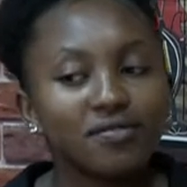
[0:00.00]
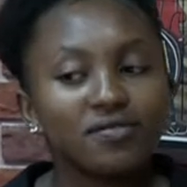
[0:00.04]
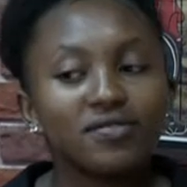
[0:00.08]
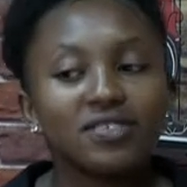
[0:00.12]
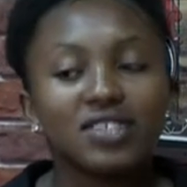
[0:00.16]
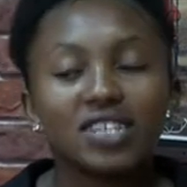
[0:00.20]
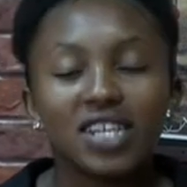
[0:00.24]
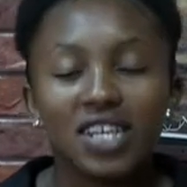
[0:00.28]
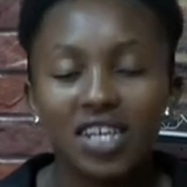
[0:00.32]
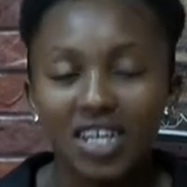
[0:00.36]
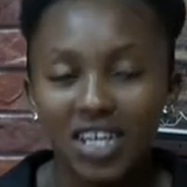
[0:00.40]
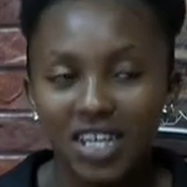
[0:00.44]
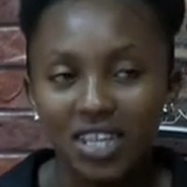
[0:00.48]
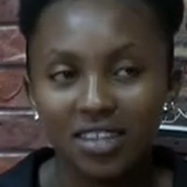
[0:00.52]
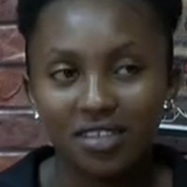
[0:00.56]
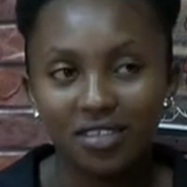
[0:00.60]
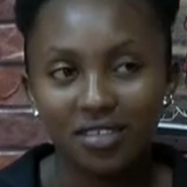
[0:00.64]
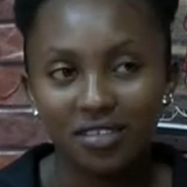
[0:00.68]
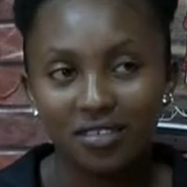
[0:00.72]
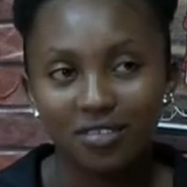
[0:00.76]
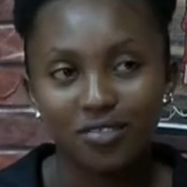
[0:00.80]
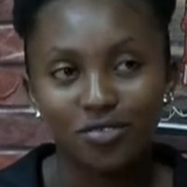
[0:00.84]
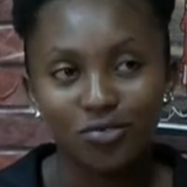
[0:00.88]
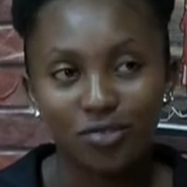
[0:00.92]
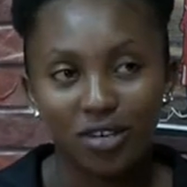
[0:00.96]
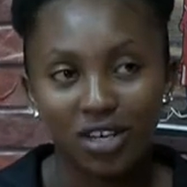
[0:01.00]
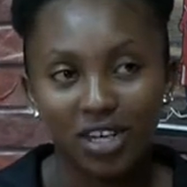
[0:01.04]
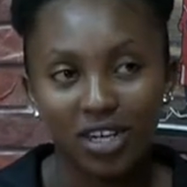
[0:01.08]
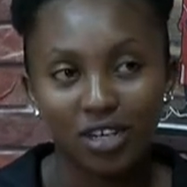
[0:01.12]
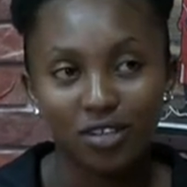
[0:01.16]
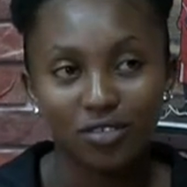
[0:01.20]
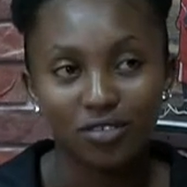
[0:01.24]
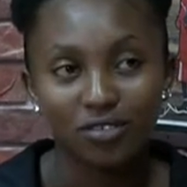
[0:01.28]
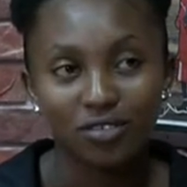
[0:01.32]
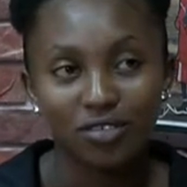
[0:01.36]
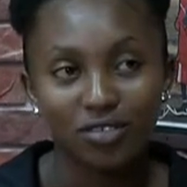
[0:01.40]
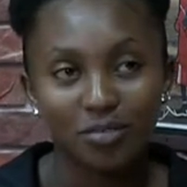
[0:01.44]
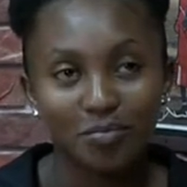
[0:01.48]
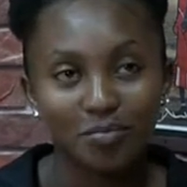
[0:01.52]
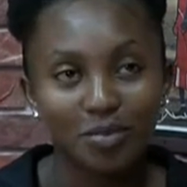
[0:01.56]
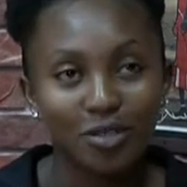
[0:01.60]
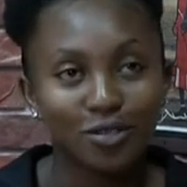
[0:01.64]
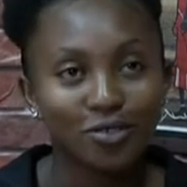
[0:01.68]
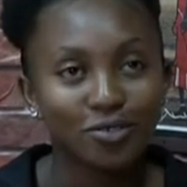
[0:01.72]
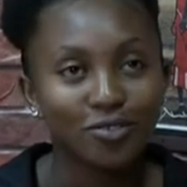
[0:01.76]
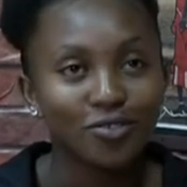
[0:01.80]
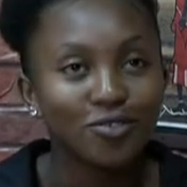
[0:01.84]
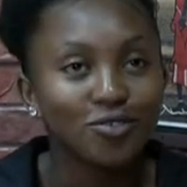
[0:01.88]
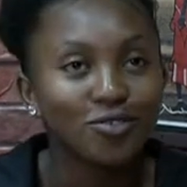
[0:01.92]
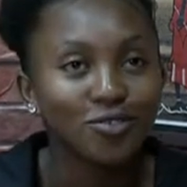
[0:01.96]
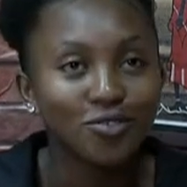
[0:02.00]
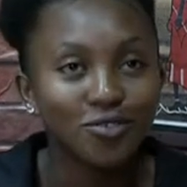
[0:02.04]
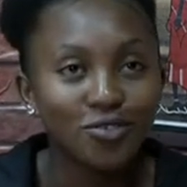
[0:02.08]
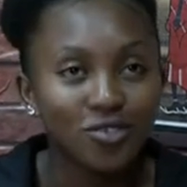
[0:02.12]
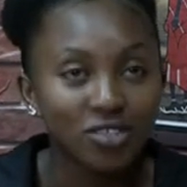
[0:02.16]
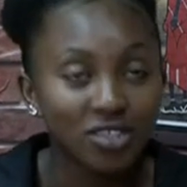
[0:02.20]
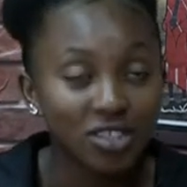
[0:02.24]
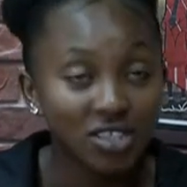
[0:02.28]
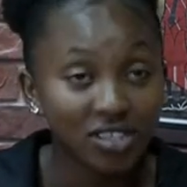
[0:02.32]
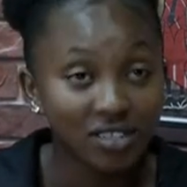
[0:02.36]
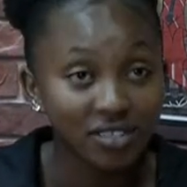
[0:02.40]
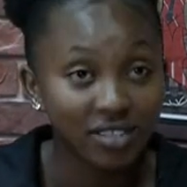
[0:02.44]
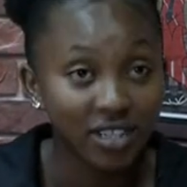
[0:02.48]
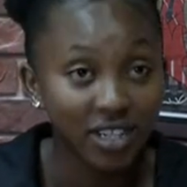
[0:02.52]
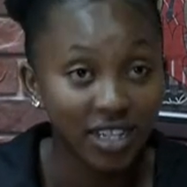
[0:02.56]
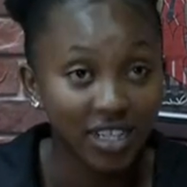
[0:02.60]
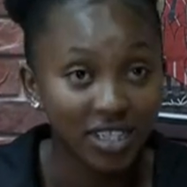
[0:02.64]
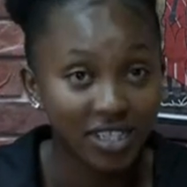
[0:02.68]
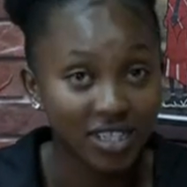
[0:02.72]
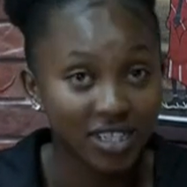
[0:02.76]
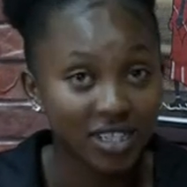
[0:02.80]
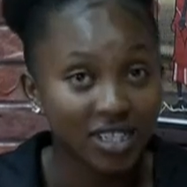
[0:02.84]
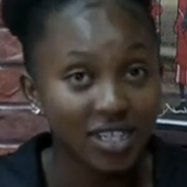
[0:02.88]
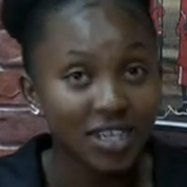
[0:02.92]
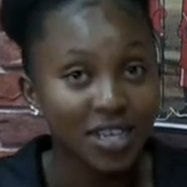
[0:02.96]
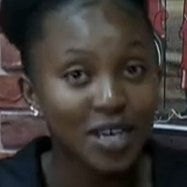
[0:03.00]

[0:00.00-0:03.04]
taken this to account, because you don't just let